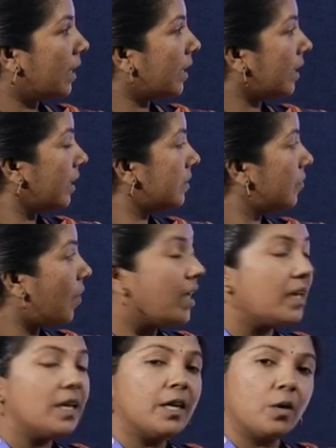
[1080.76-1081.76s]
rare case,
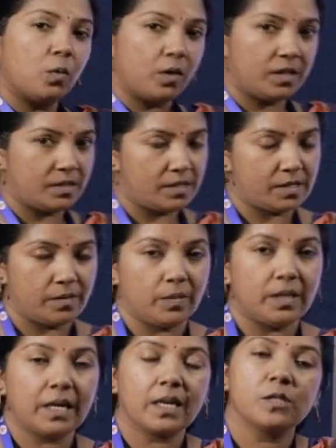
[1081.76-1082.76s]
water nicotine system.
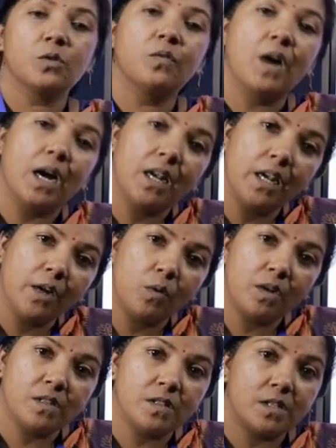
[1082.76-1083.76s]
In the case of water
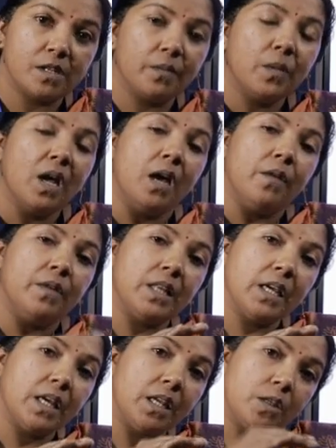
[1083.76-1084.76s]
nicotine system, with
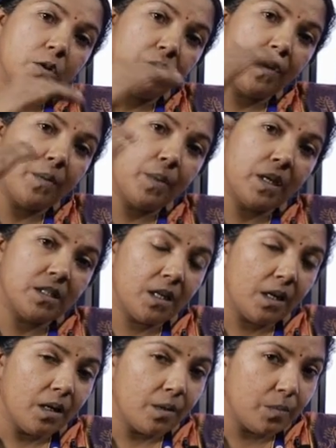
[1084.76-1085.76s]
the increase of
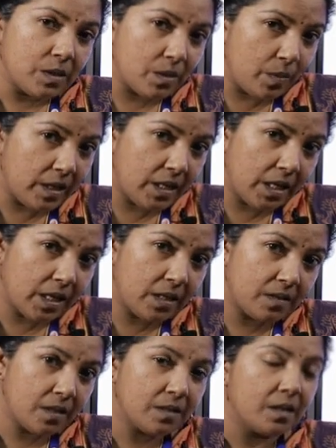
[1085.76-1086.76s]
temperature, miscibility
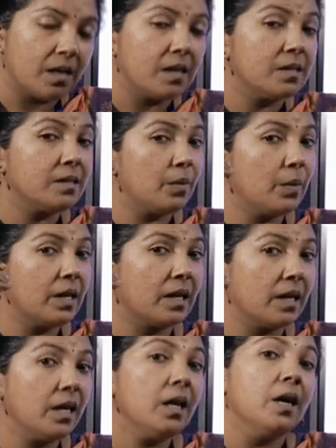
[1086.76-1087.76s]
increases.
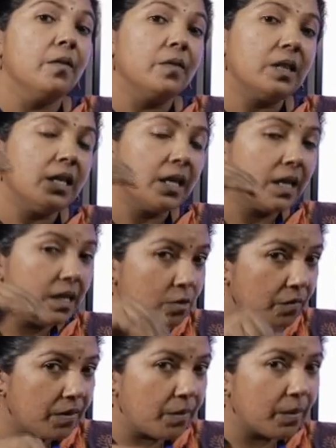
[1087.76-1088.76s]
Similarly, with the decrease
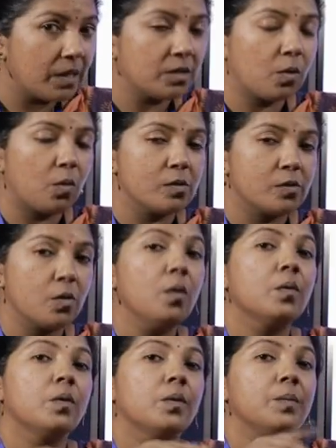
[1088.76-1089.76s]
of temperature
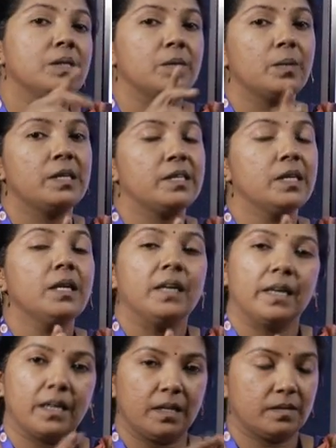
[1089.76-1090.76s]
also, miscibility
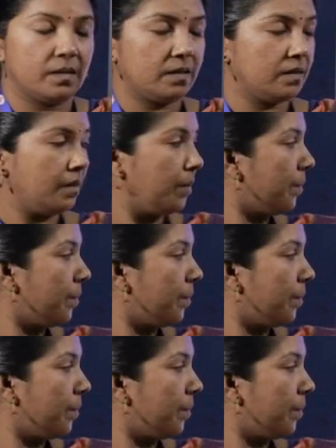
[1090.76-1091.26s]
increases.